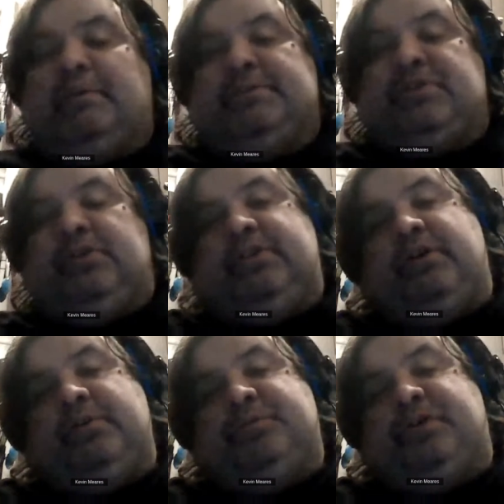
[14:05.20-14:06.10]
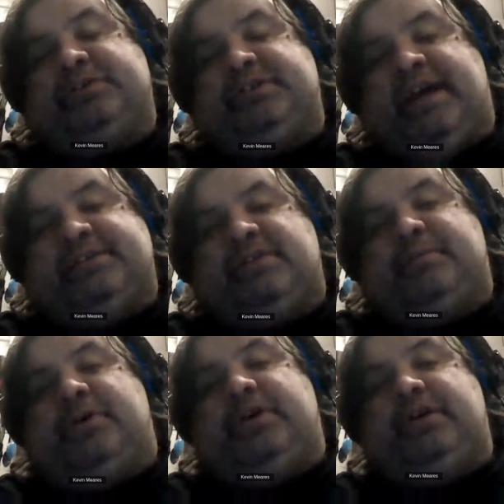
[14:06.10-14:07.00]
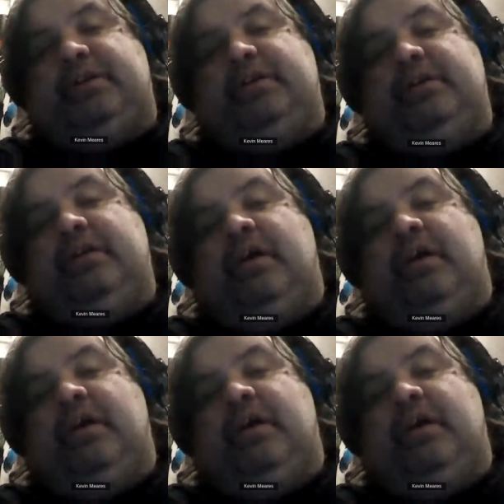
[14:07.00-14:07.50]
documents, certainly her first testimony,